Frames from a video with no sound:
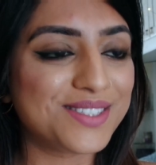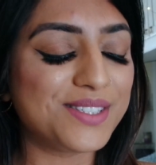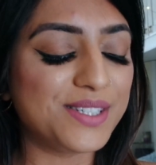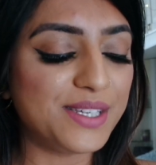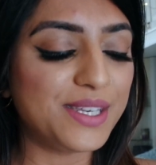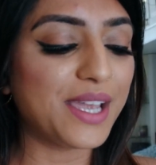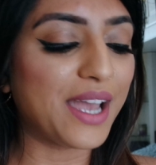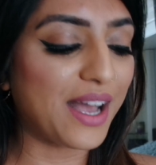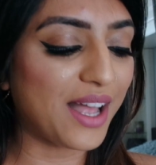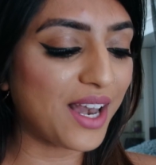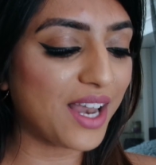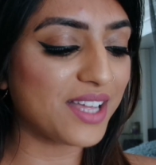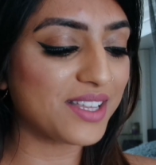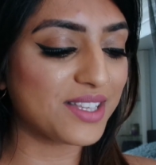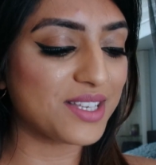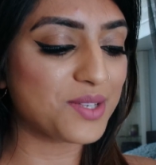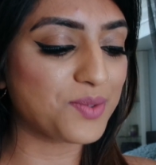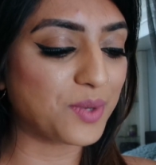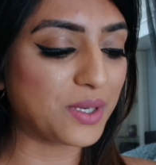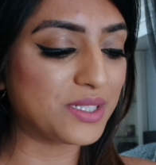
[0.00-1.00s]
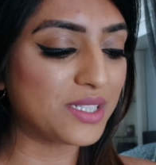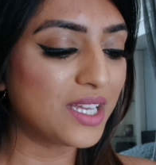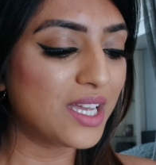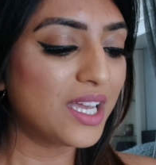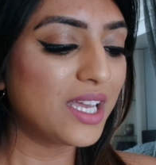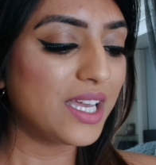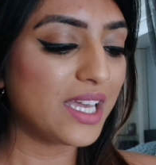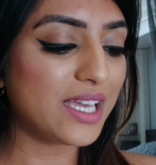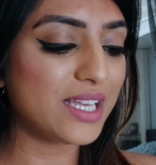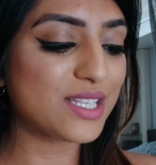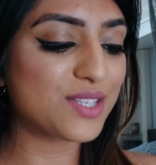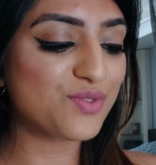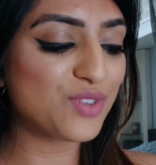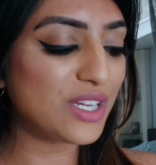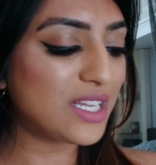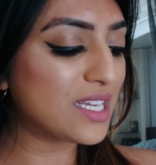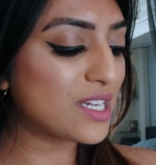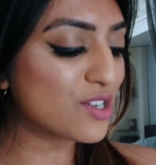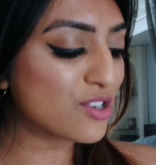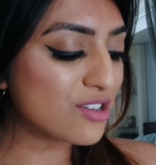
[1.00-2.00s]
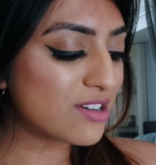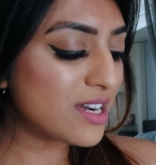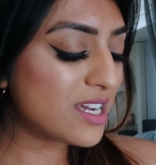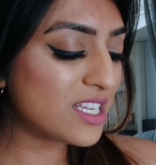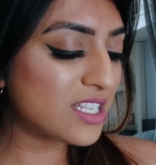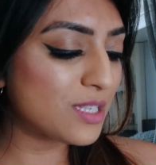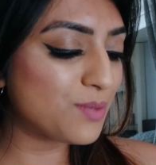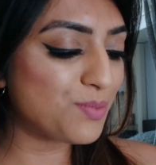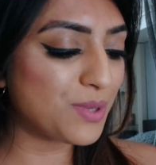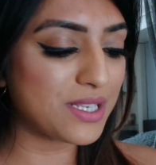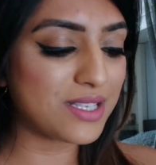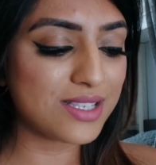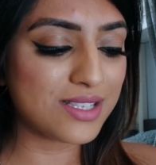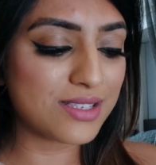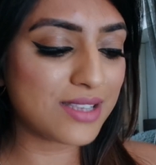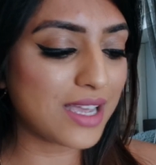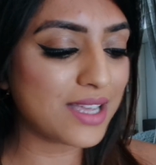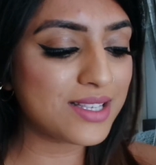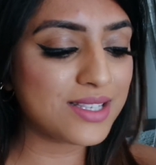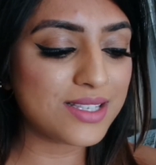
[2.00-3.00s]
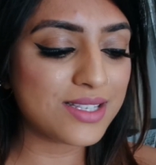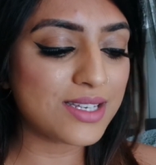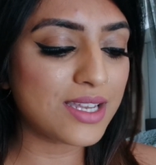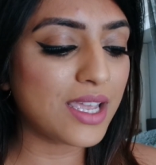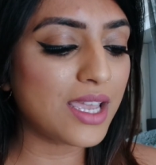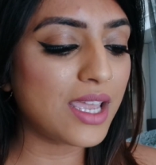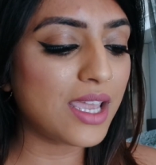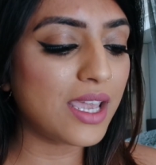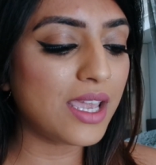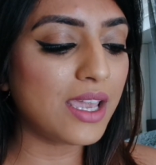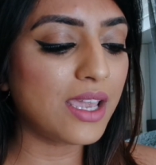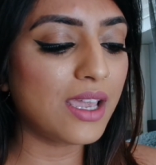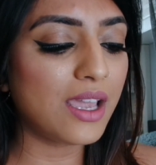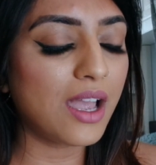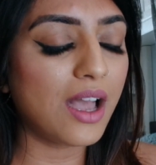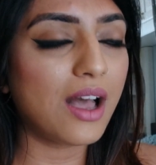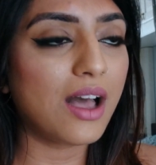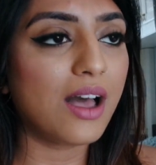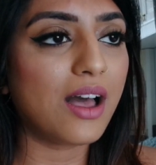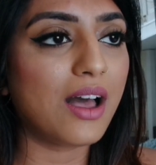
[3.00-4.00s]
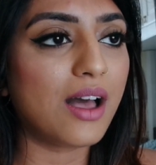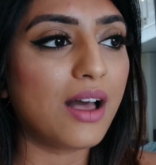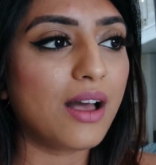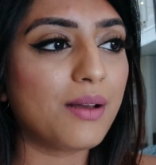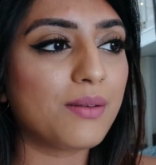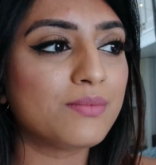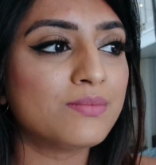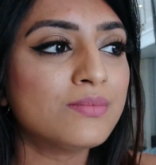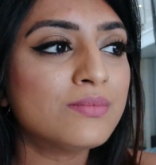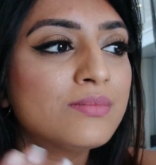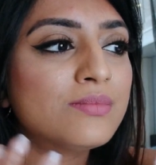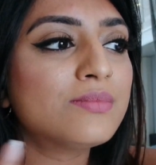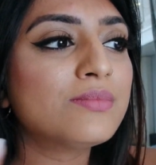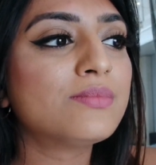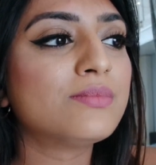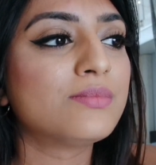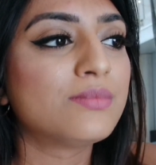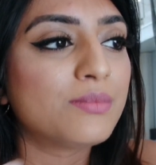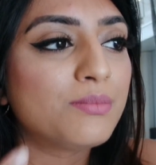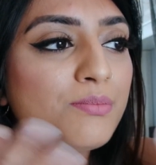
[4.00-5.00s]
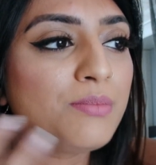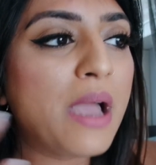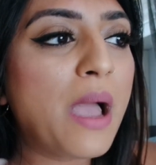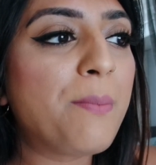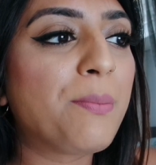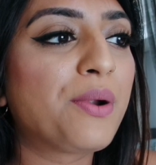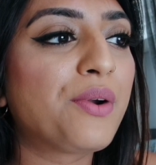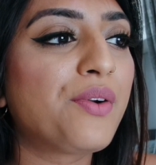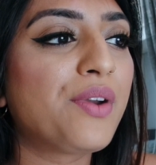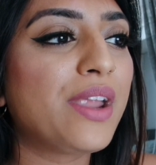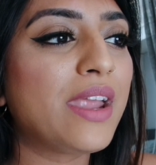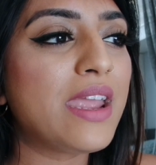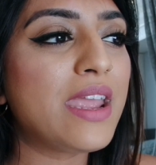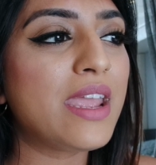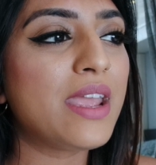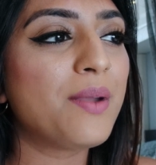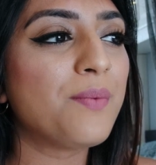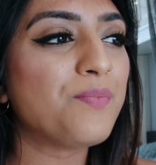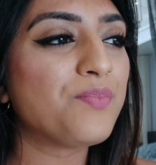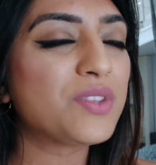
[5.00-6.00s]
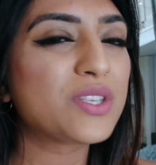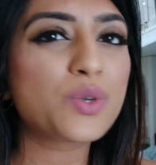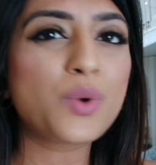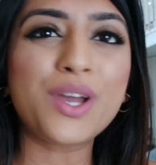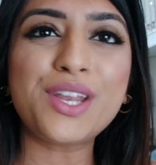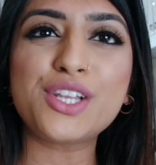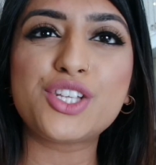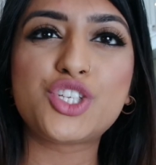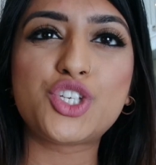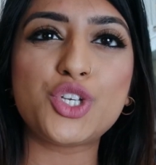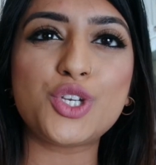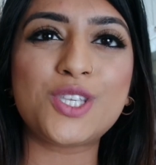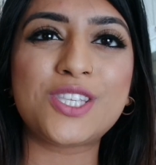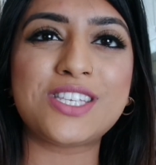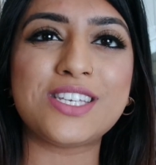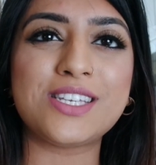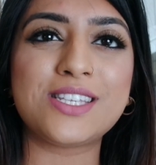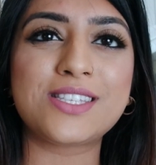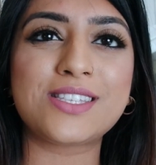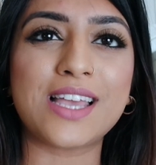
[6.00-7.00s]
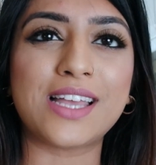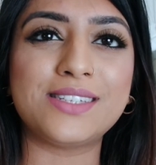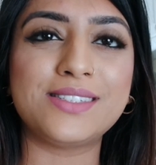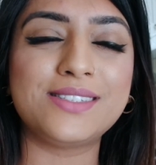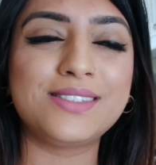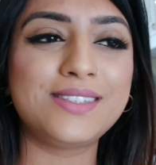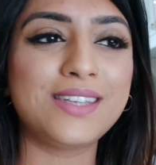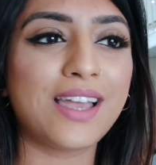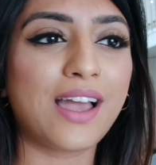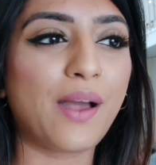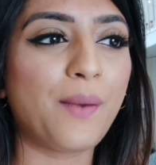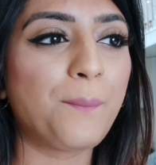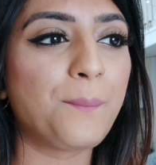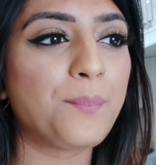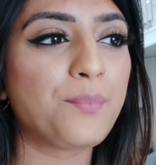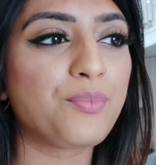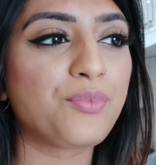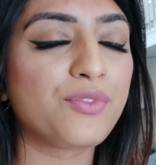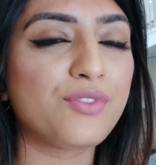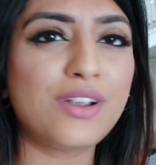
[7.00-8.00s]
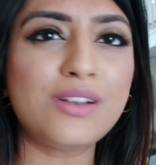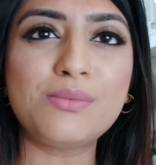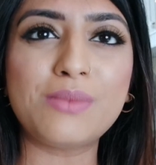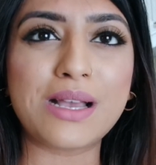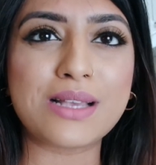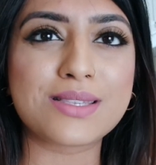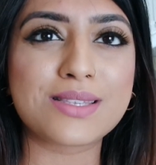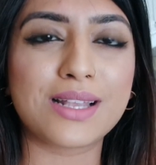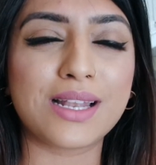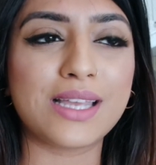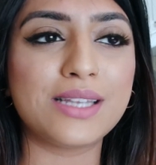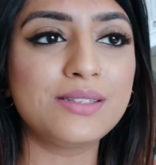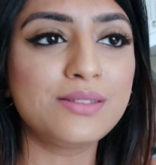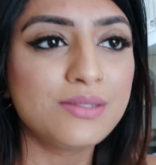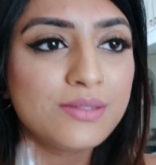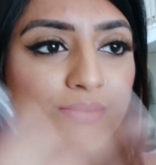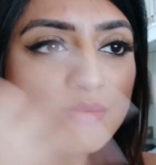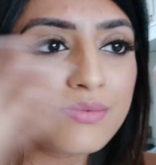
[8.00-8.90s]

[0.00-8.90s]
Yeah, I like this one. It's really crisp, it's zesty, peppery. It's quite a juicy scent. Yeah, very masculine.